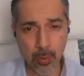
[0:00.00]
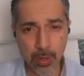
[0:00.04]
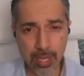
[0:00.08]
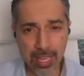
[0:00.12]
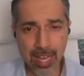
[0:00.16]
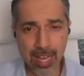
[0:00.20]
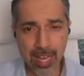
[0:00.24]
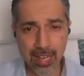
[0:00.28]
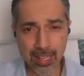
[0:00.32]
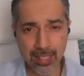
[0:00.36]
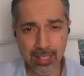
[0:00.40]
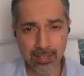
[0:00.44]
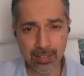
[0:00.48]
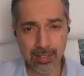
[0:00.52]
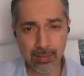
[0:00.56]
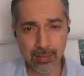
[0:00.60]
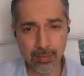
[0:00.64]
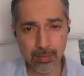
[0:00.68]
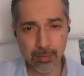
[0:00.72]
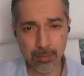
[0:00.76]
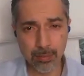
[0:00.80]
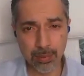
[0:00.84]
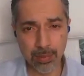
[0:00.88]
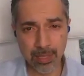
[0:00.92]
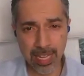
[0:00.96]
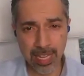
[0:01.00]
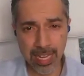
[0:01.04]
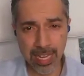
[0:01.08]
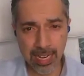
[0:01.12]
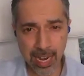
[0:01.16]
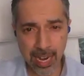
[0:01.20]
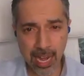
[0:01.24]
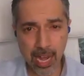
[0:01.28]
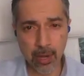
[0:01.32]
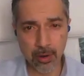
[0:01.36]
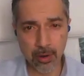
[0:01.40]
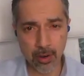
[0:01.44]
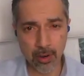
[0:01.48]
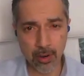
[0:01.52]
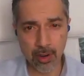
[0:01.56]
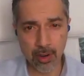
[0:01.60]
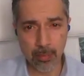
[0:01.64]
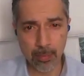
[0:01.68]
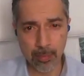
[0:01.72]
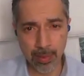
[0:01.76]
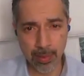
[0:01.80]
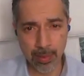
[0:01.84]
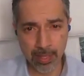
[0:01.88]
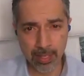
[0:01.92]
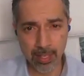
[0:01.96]
We had played out our
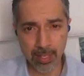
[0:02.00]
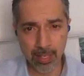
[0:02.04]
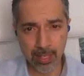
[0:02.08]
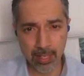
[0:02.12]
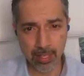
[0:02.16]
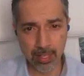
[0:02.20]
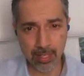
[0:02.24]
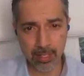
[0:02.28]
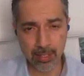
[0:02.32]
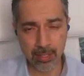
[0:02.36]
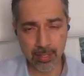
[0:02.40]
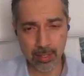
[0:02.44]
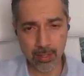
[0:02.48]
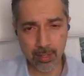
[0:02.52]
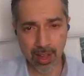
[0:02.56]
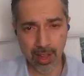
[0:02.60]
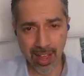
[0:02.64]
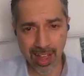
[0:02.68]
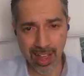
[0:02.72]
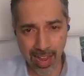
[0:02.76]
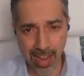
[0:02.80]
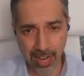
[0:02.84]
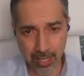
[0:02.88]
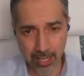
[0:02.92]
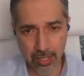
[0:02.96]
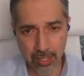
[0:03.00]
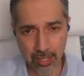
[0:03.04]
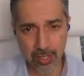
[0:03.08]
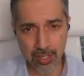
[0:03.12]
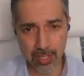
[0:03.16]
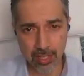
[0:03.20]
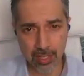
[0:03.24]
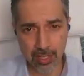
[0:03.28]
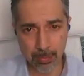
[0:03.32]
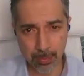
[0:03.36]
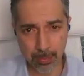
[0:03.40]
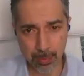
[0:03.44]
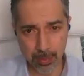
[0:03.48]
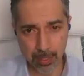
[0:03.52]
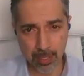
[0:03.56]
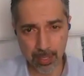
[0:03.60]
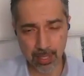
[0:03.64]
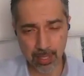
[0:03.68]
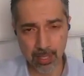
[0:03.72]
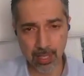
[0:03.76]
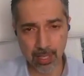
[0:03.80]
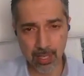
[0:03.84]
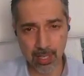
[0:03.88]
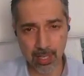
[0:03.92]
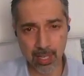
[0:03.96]
ability to actually be
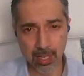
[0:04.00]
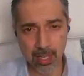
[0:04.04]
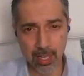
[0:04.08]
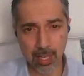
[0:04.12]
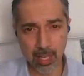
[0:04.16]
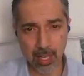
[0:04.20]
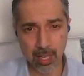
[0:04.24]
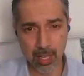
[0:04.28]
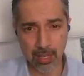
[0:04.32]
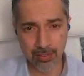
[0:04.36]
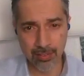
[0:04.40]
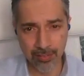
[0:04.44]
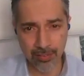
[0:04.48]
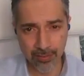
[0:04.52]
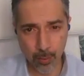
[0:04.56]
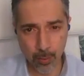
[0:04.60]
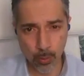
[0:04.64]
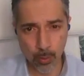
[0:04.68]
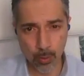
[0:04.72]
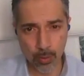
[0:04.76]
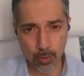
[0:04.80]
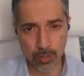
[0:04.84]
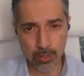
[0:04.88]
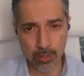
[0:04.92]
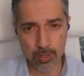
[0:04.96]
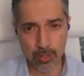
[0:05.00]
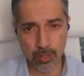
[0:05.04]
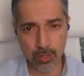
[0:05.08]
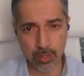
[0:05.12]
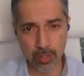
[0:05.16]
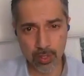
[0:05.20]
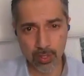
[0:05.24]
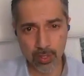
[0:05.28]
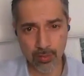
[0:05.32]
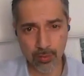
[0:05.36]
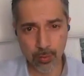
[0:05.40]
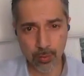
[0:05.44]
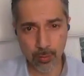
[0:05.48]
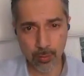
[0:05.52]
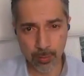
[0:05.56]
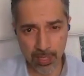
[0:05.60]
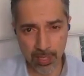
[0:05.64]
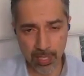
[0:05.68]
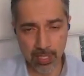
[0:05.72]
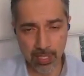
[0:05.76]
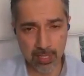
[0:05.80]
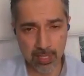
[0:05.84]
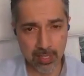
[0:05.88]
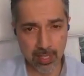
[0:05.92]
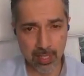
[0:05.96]
a force for
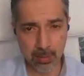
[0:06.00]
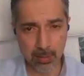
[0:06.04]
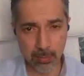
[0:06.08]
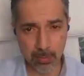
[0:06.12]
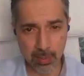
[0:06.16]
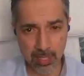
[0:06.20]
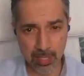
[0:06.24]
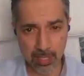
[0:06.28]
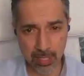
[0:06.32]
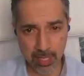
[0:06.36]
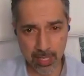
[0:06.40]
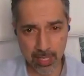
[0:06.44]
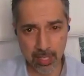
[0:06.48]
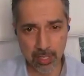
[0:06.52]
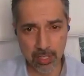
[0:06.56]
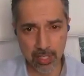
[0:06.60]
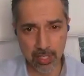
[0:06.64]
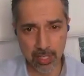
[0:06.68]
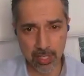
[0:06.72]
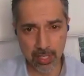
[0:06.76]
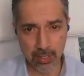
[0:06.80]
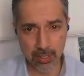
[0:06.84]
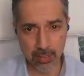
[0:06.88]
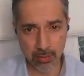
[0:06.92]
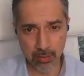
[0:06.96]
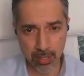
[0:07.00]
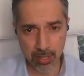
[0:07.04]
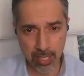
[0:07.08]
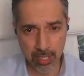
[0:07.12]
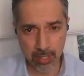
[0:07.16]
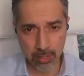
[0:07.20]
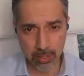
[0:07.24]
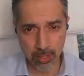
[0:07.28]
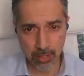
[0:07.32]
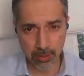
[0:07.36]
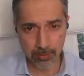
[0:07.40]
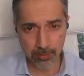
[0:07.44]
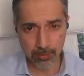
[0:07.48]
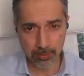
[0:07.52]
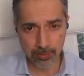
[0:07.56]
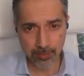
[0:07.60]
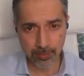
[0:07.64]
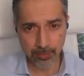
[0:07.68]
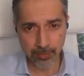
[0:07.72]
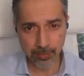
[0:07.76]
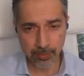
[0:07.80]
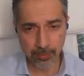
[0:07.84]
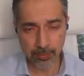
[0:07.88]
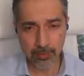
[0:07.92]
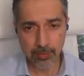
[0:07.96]
peace and mediation in the region.
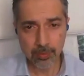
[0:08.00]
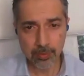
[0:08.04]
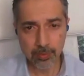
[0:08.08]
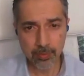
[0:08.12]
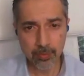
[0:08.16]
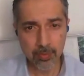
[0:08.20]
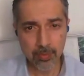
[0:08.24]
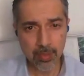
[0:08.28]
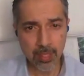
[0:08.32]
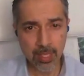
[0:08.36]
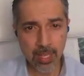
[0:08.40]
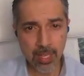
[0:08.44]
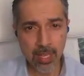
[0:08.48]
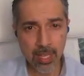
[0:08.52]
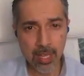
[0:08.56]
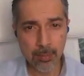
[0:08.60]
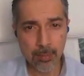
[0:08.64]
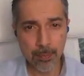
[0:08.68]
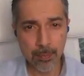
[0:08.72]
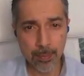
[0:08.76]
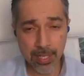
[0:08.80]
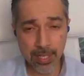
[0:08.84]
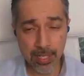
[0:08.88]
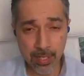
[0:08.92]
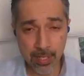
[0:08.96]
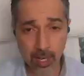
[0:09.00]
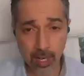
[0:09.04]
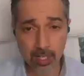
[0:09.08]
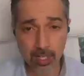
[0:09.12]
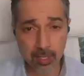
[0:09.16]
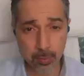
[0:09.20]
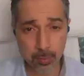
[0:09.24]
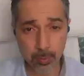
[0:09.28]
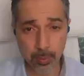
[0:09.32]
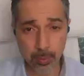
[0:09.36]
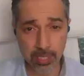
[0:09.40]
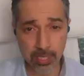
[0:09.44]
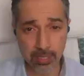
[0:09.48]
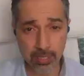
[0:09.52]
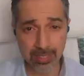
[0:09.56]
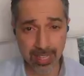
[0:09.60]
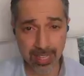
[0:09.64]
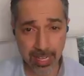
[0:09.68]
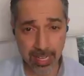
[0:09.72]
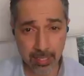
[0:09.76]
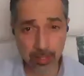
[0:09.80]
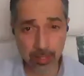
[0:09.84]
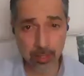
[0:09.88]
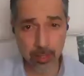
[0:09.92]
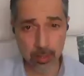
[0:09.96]
Because we
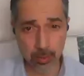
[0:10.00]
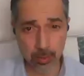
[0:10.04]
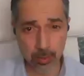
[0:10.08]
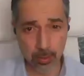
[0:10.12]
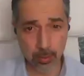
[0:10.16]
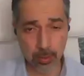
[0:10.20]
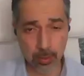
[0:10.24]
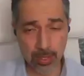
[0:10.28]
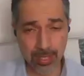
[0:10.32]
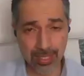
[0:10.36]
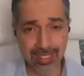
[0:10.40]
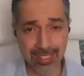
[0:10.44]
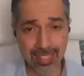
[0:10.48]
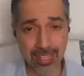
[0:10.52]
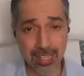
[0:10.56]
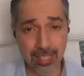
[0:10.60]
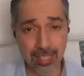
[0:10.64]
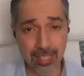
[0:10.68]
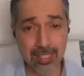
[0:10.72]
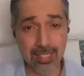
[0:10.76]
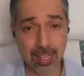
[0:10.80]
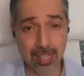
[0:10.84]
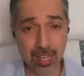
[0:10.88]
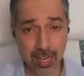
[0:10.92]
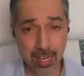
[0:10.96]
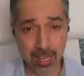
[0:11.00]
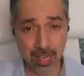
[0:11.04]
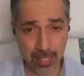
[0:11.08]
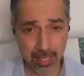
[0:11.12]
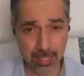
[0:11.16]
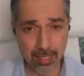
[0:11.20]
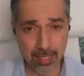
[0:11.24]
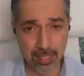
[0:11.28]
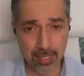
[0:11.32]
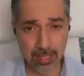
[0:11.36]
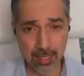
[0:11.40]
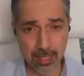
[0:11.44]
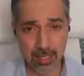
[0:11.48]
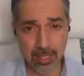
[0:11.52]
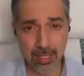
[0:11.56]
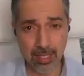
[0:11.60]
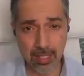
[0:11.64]
tend to take sides,